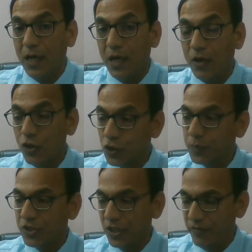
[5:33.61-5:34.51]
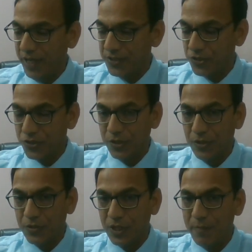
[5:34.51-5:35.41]
hospital waste
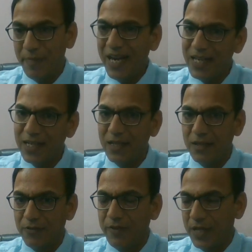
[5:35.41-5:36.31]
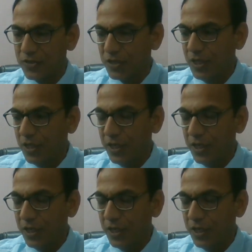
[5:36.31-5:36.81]
or the medical waste.